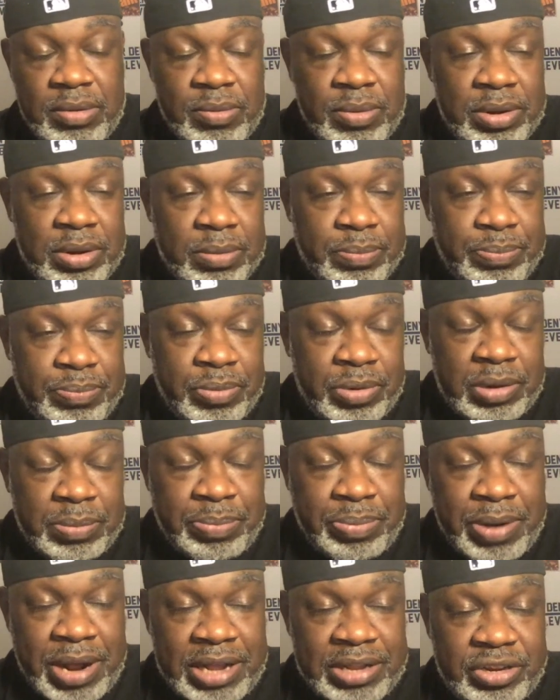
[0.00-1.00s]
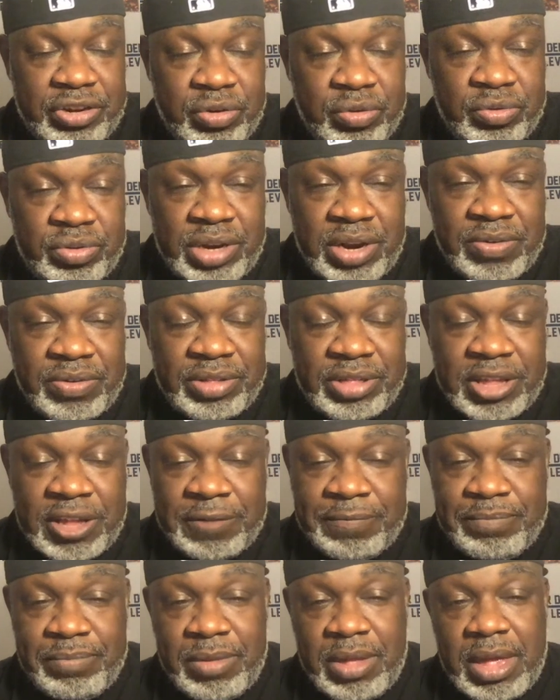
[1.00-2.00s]
with the prostitutes and
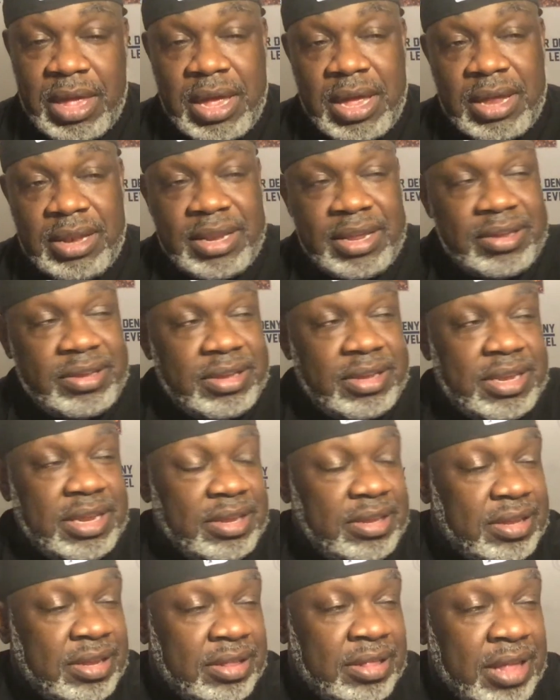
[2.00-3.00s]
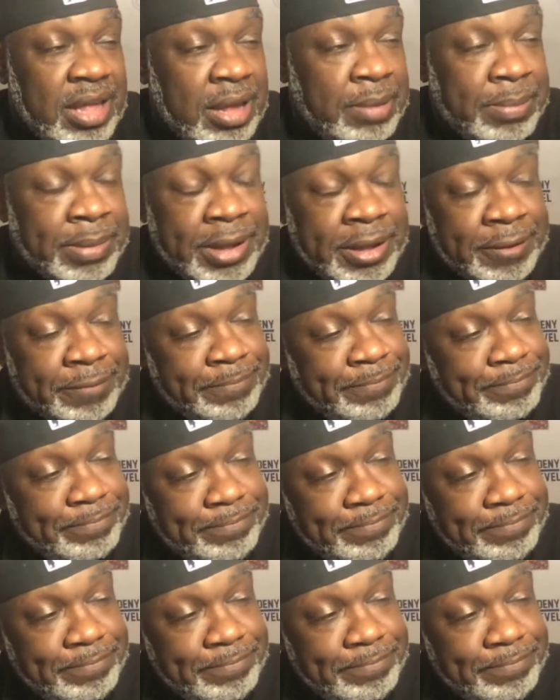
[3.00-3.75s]
everything. This the thing, man.